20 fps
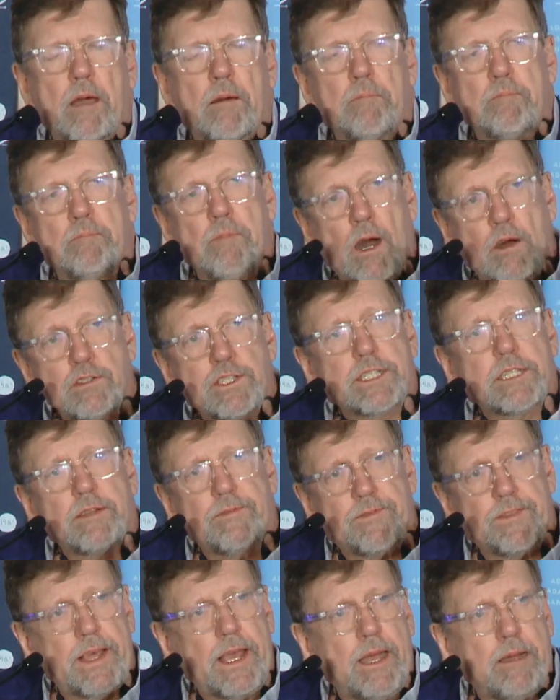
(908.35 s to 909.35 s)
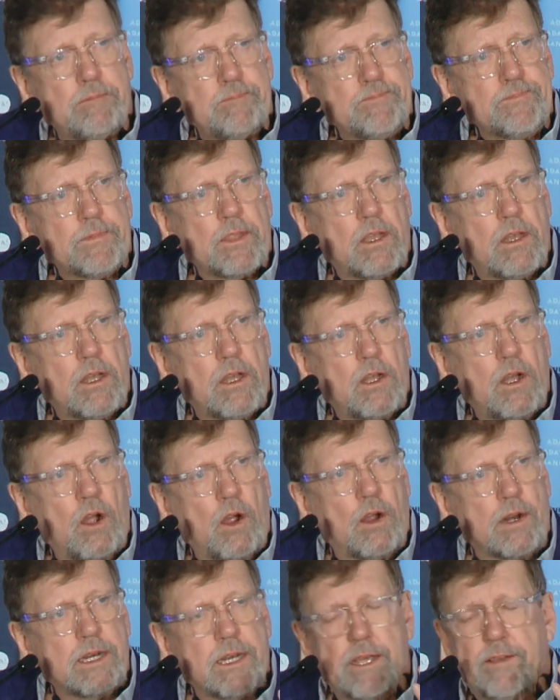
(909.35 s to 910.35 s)
Most of them
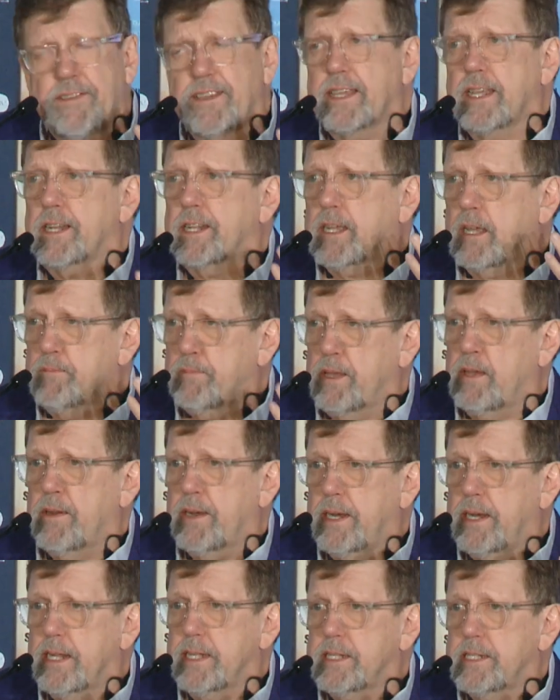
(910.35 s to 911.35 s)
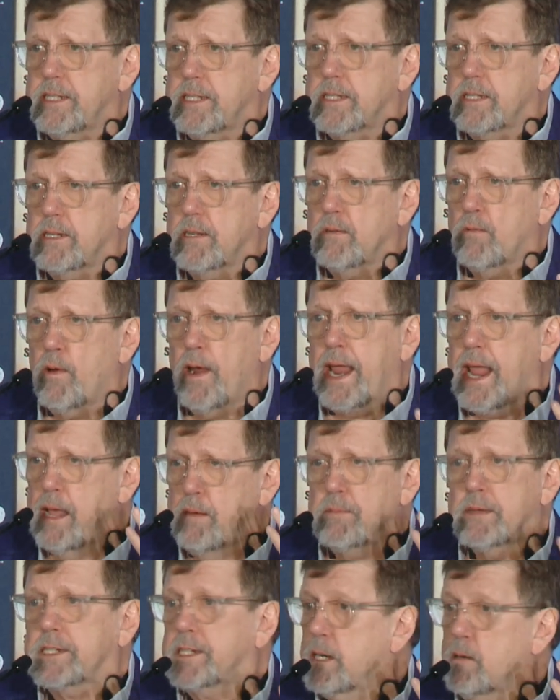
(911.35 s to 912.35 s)
are living in communities where
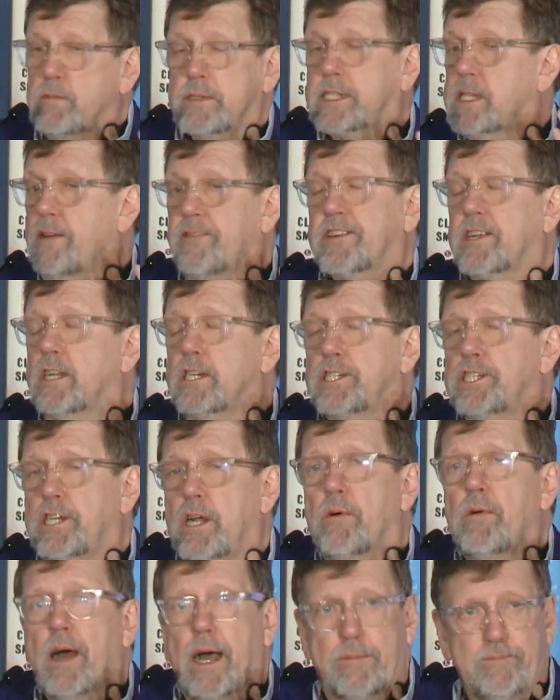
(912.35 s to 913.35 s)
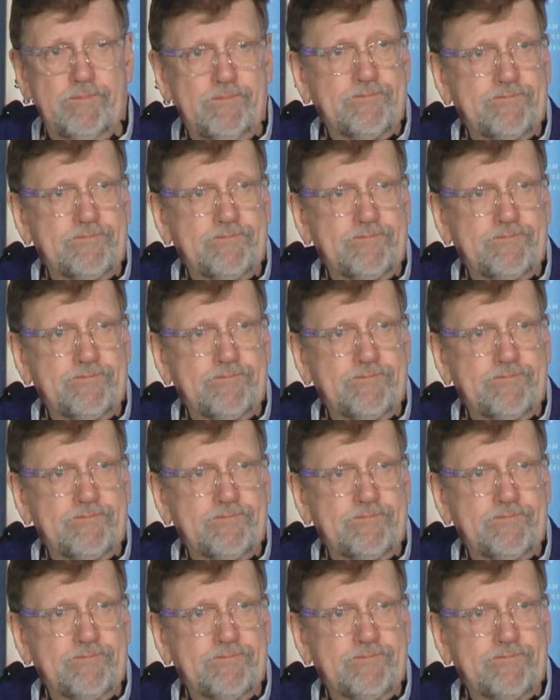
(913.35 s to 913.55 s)
Hamilton was never going to show up.